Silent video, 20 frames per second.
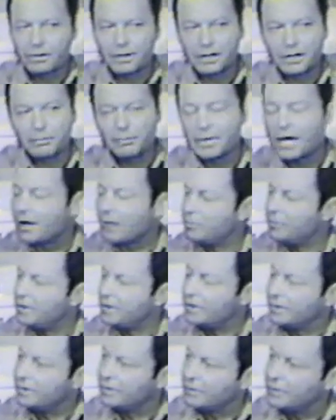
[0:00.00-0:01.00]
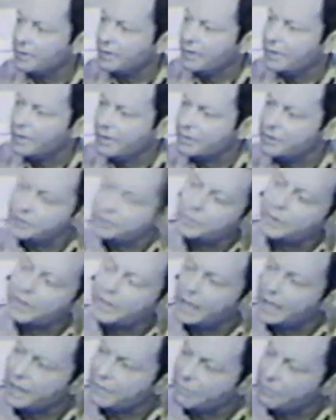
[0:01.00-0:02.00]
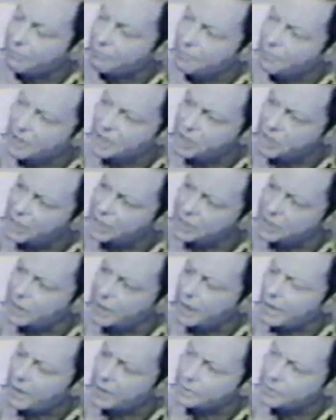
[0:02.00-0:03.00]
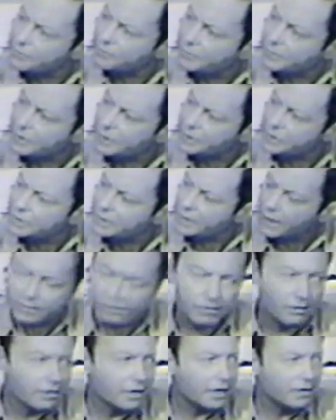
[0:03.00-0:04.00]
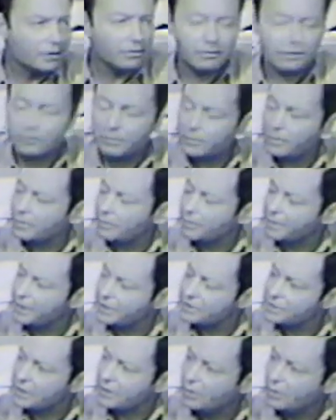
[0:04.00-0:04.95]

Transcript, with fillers: Okay, Bob, then. Just what kind of a fish is an fish? I thought I knew them all, but